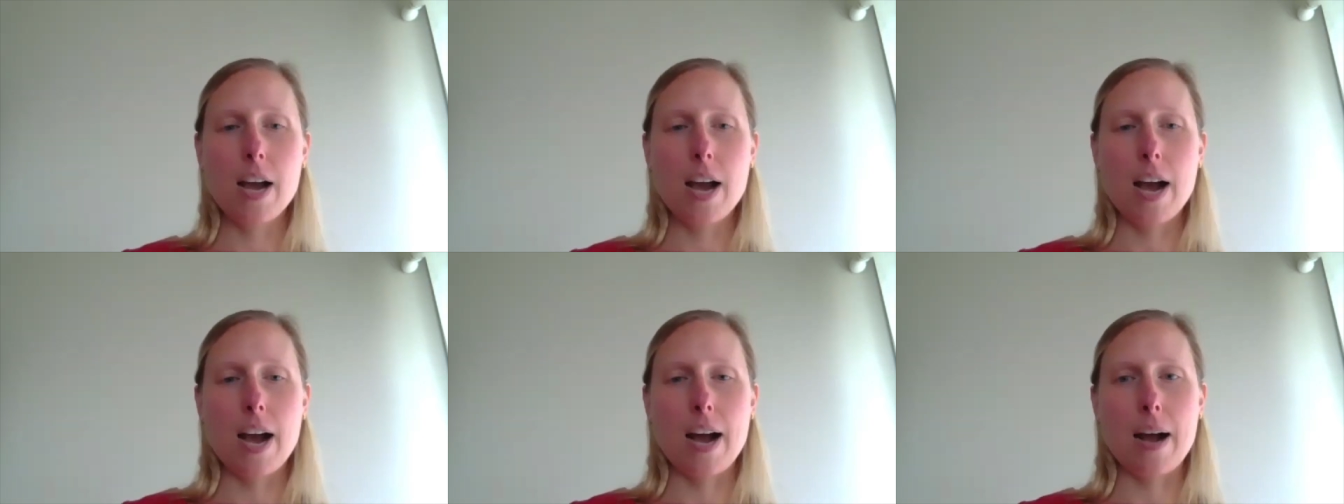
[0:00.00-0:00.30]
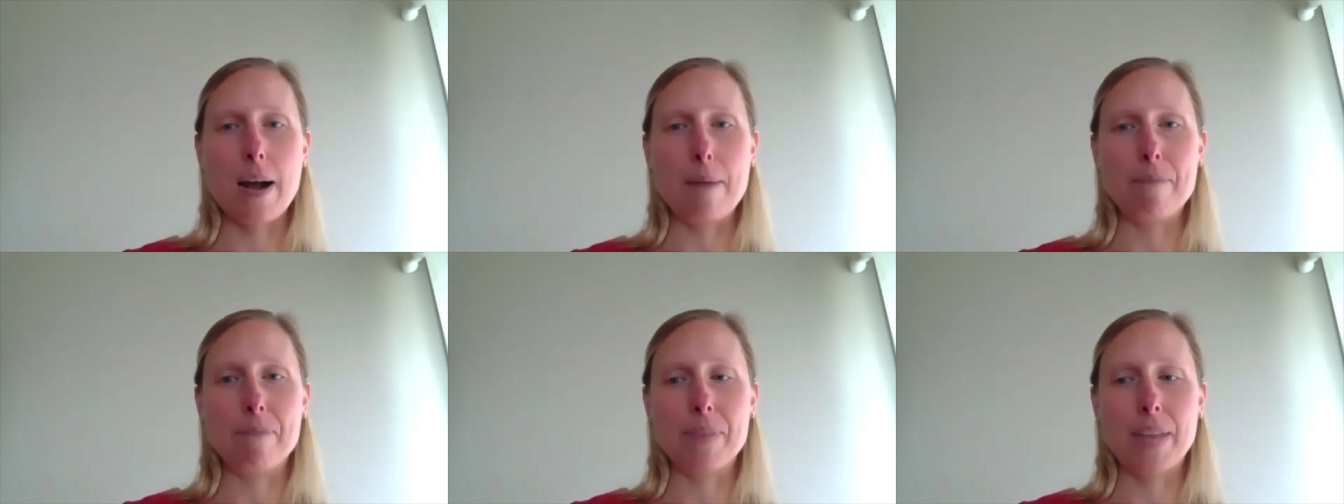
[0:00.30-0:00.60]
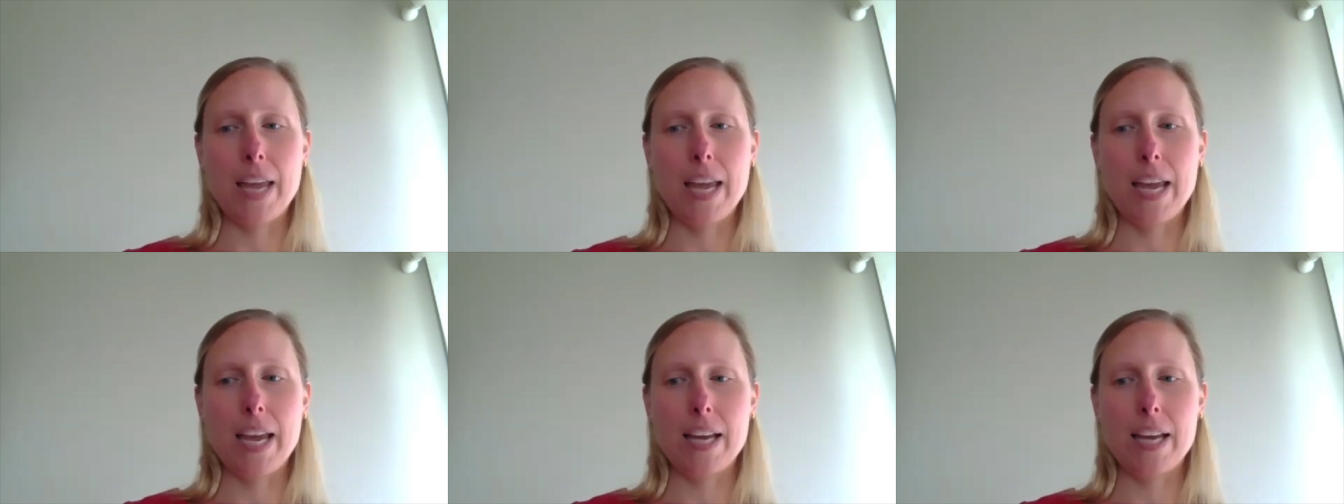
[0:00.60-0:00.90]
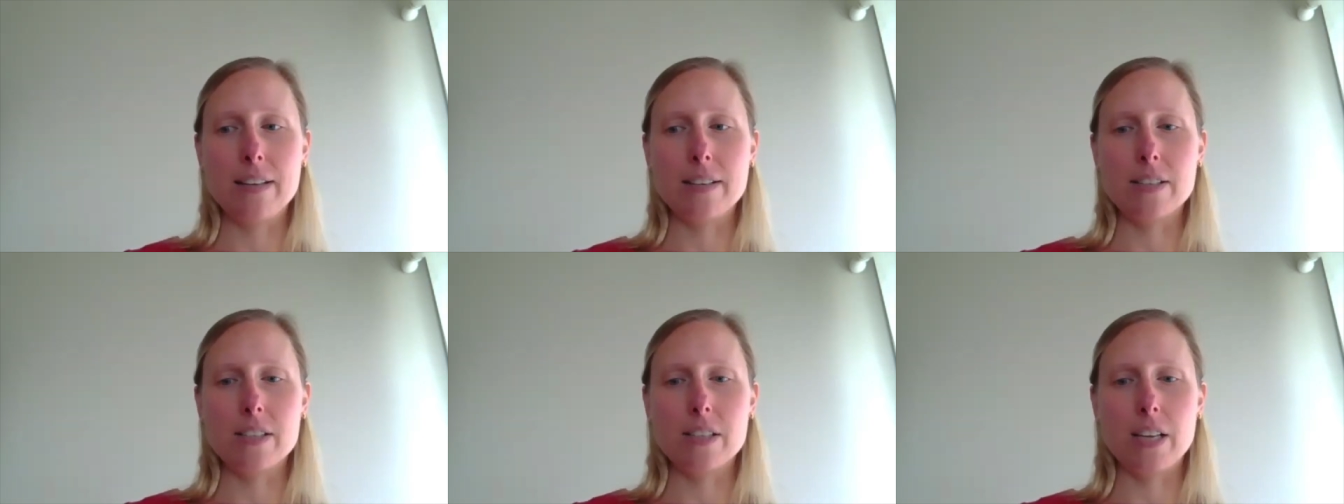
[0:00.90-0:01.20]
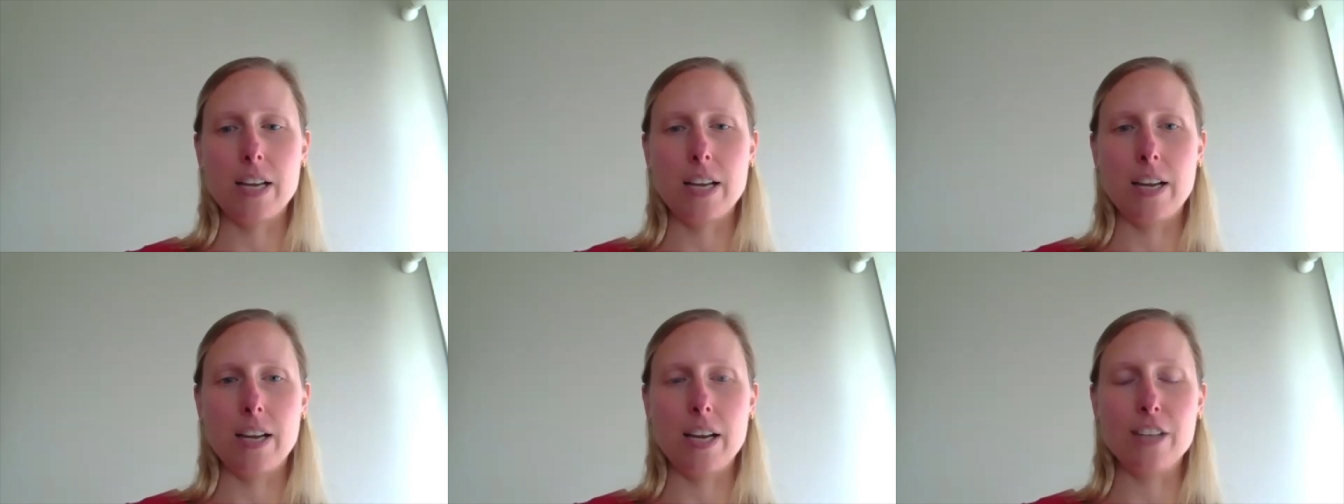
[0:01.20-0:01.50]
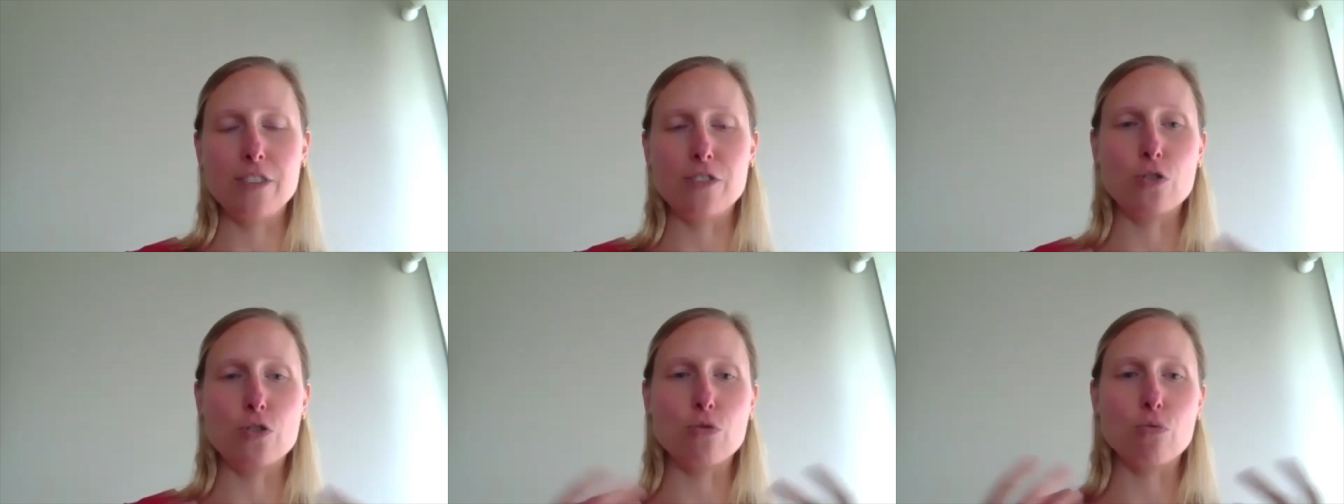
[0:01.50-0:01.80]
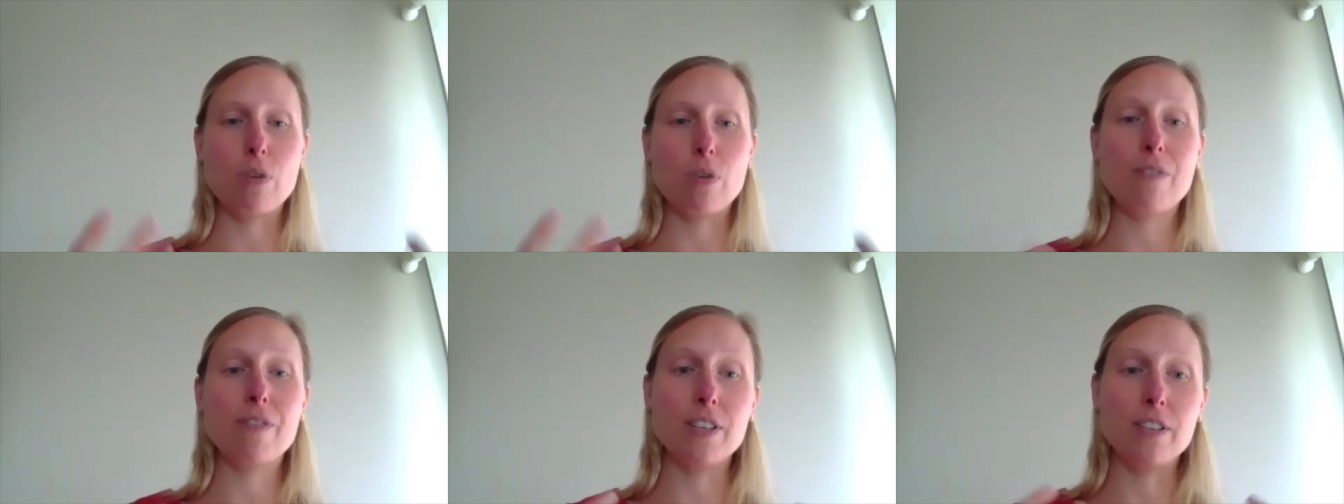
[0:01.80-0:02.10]
um, and it, it's
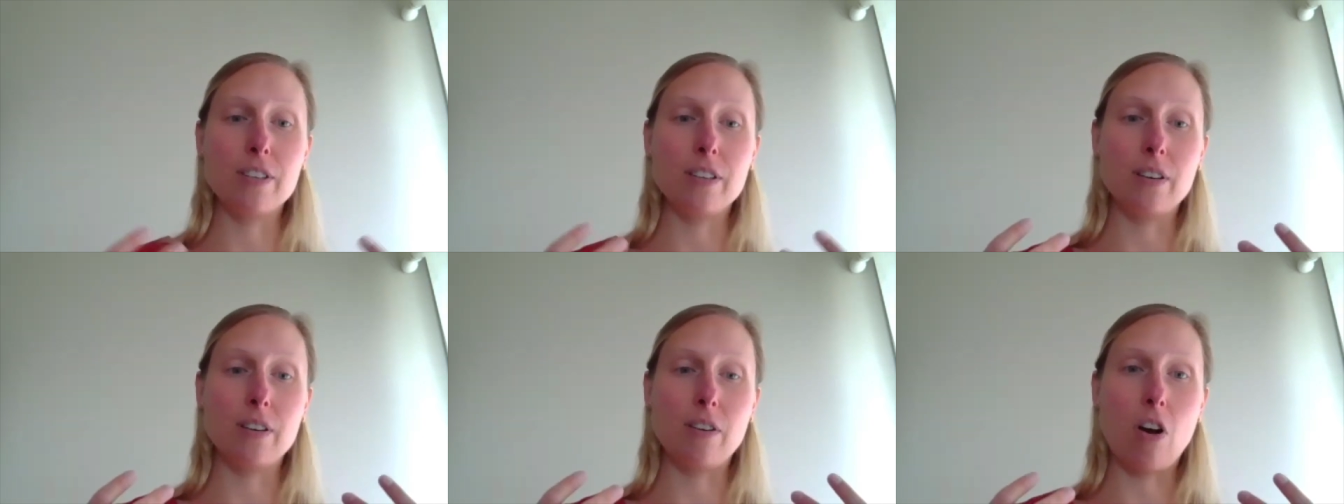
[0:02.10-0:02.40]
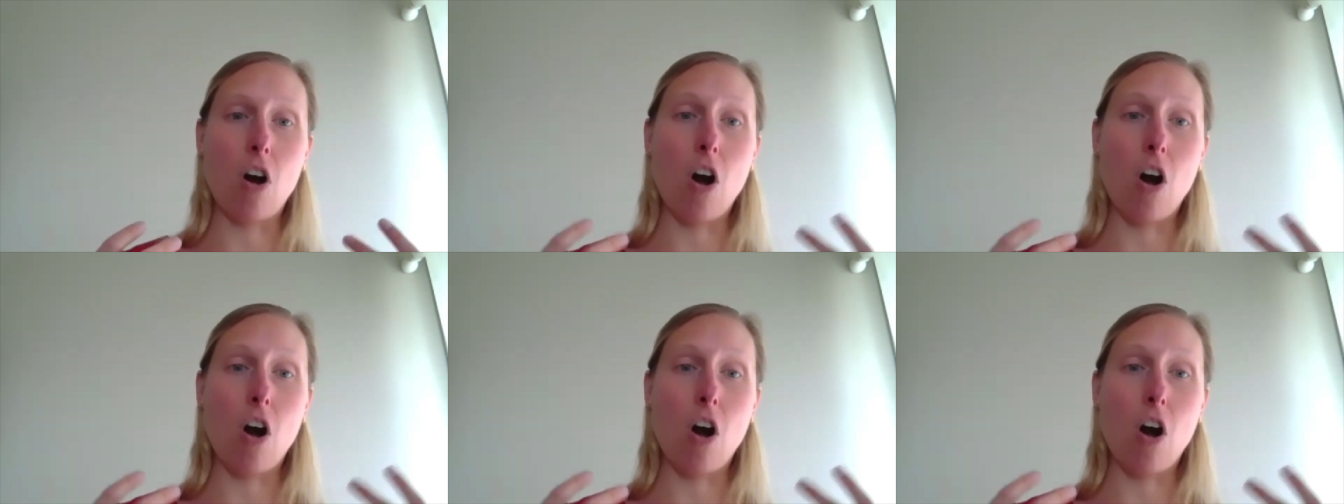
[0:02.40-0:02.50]
driven